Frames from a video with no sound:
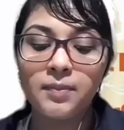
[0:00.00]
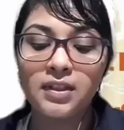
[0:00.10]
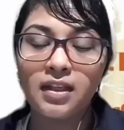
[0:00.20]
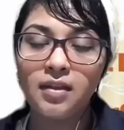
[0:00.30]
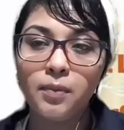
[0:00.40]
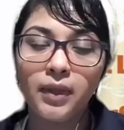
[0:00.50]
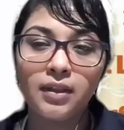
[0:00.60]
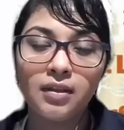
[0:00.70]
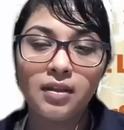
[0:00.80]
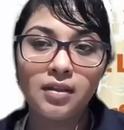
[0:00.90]
can a
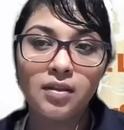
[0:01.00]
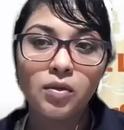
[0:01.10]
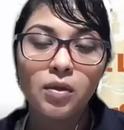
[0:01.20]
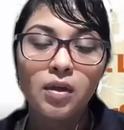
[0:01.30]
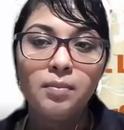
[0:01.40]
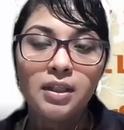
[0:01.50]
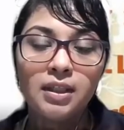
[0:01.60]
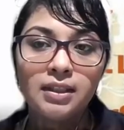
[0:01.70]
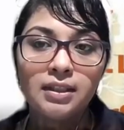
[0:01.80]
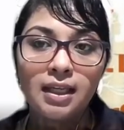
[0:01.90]
witness to a
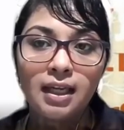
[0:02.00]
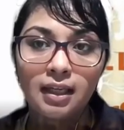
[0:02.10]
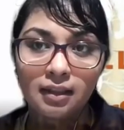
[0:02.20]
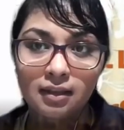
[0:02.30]
murder take?